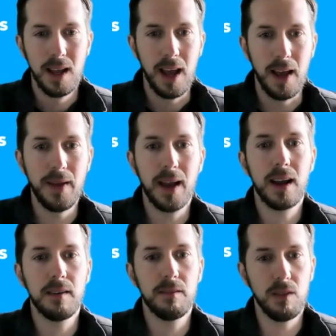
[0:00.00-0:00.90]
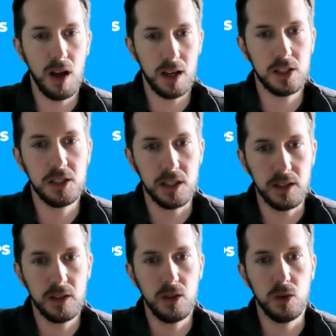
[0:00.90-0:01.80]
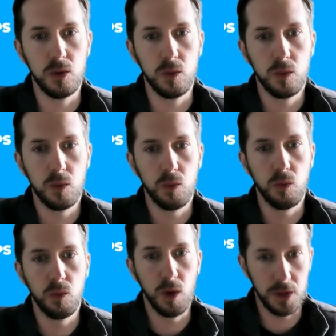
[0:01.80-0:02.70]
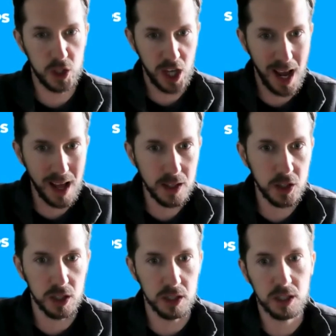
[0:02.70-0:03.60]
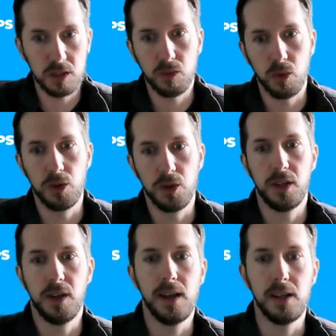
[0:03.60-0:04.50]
And that kind of launches into what the challenge is for you today.